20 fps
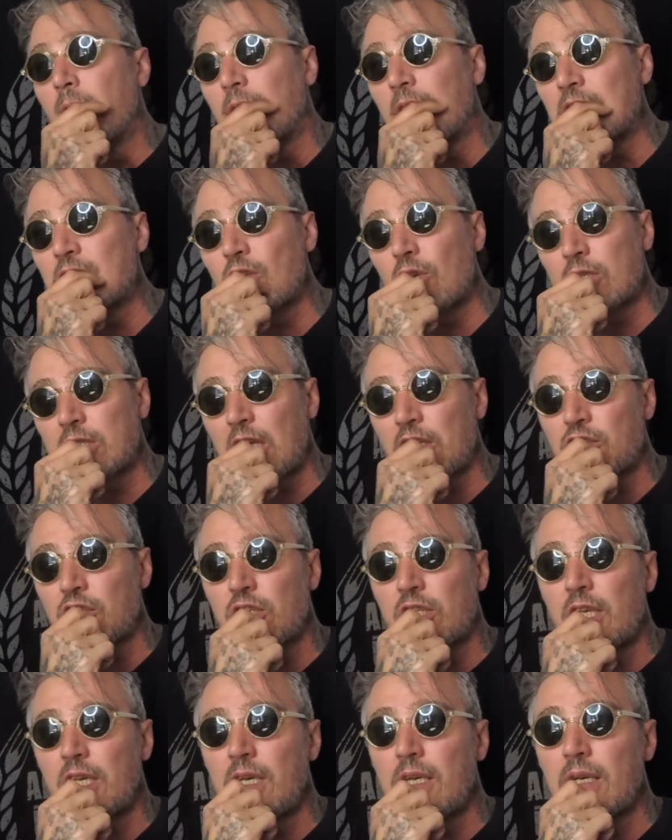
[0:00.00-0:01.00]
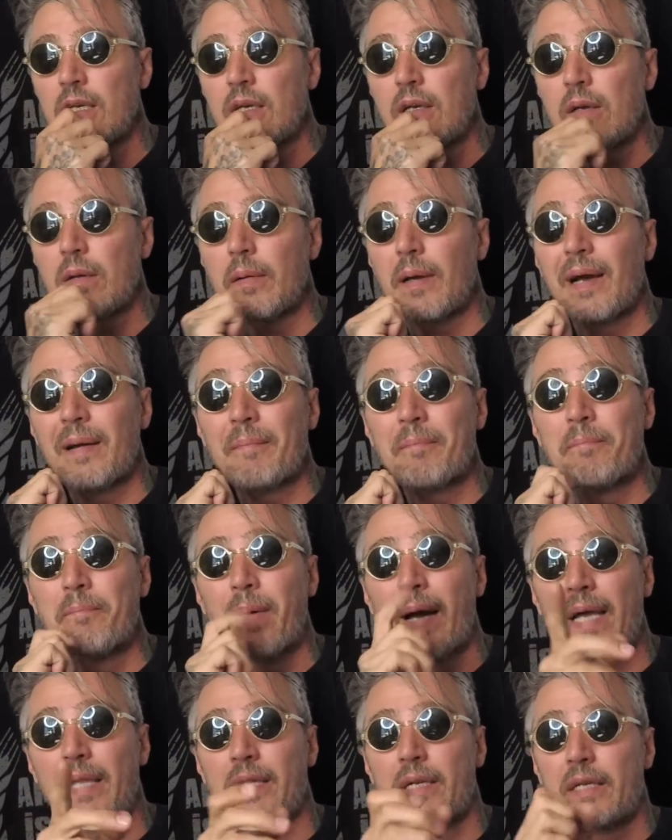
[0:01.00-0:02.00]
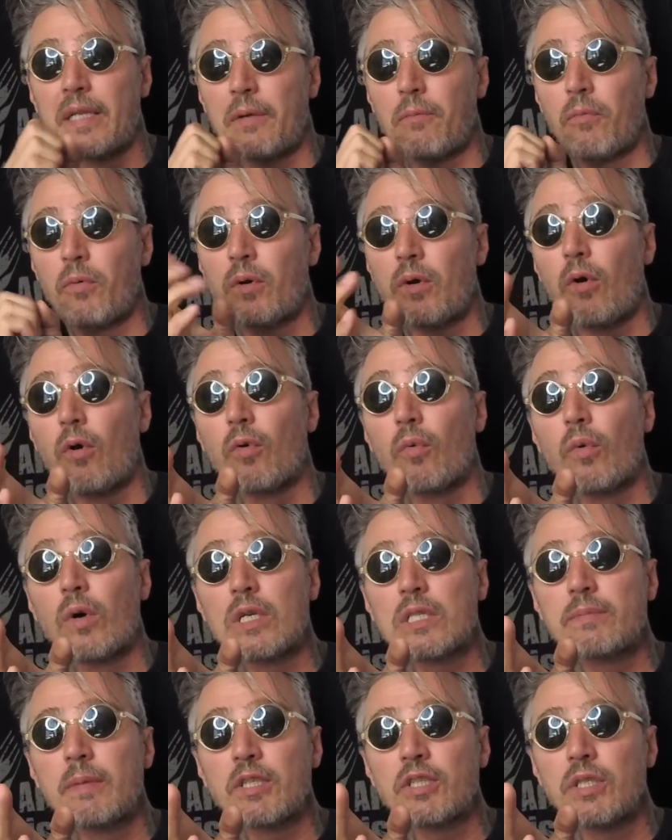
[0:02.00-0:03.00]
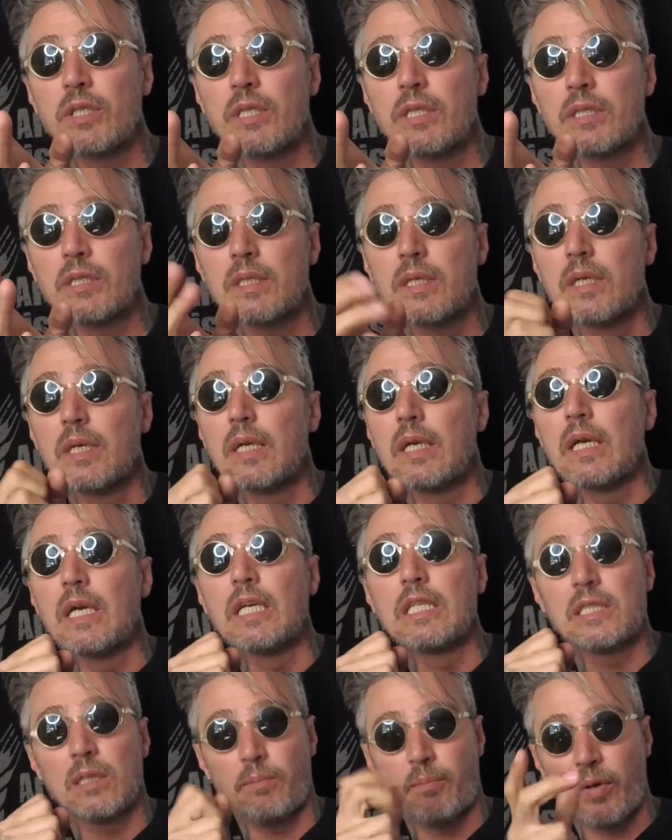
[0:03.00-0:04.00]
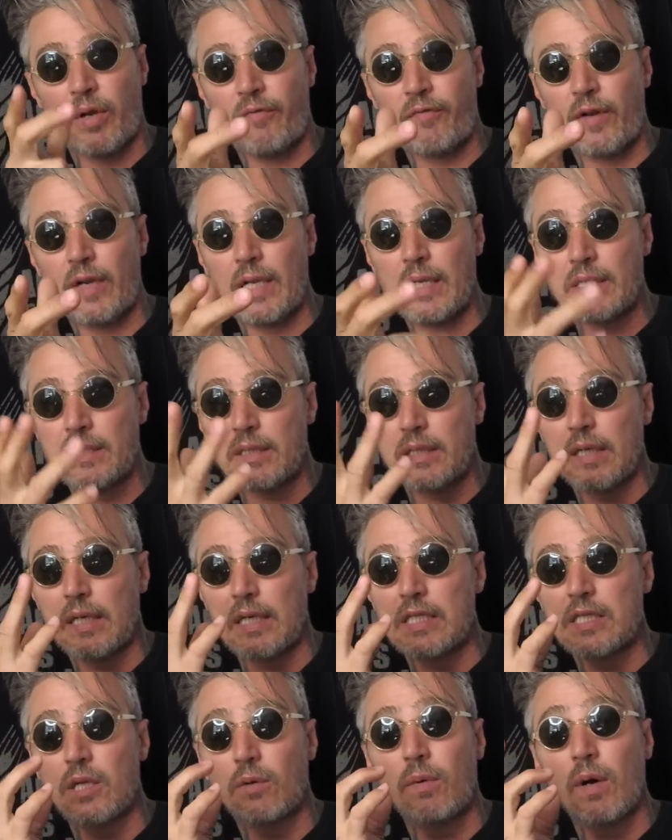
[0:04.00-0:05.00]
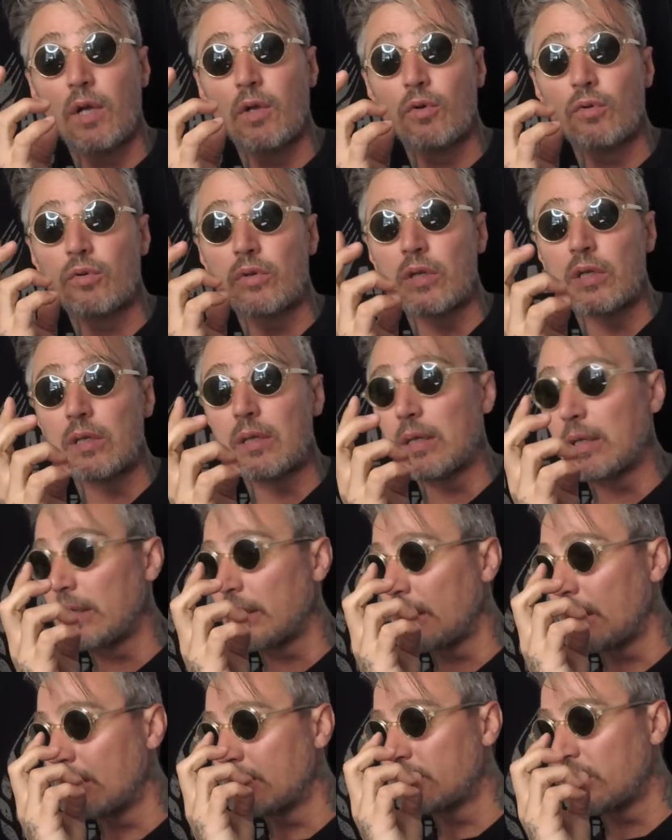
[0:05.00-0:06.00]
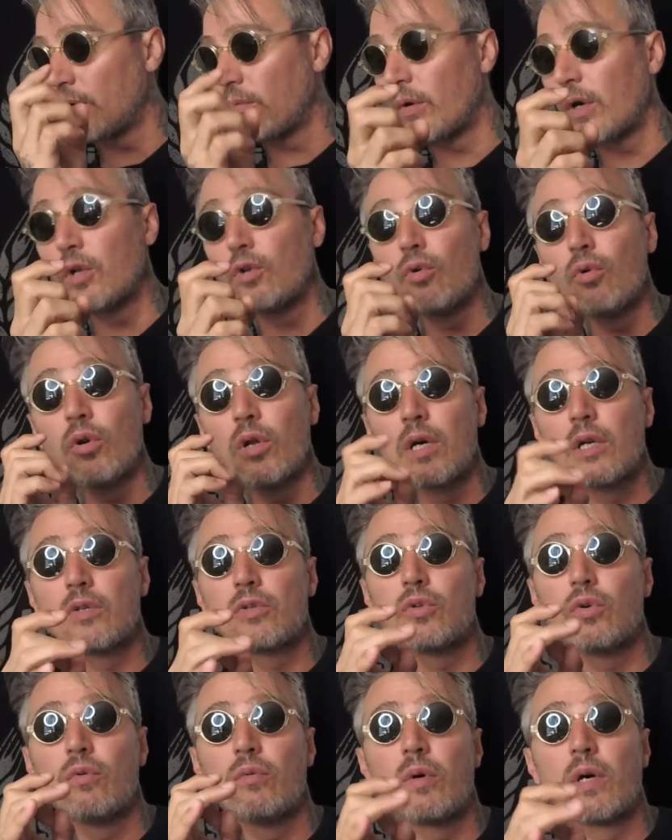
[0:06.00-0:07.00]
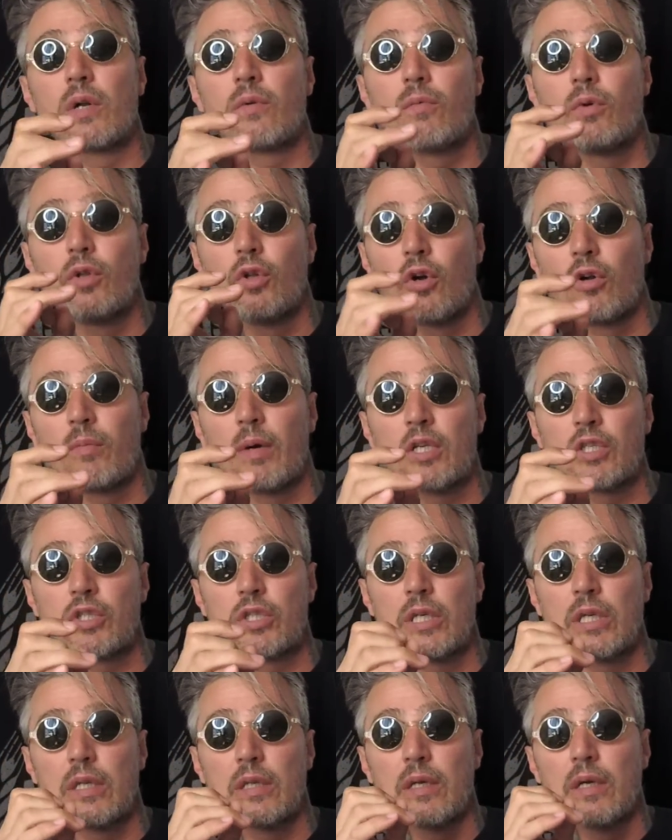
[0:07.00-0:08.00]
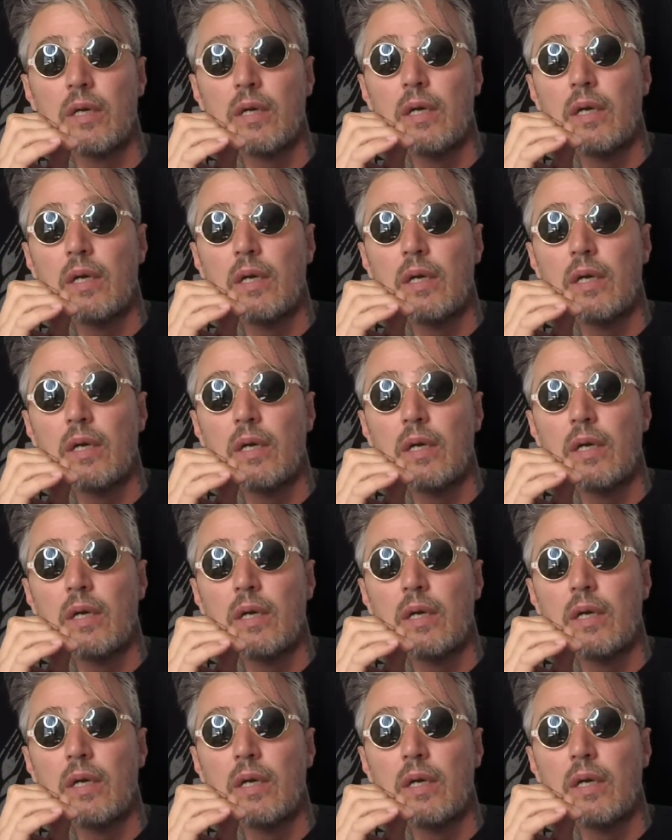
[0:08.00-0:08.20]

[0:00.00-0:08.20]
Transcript: There's no such a thing better than or worse machines. It's a preference. It's the way you learn to work with your machine.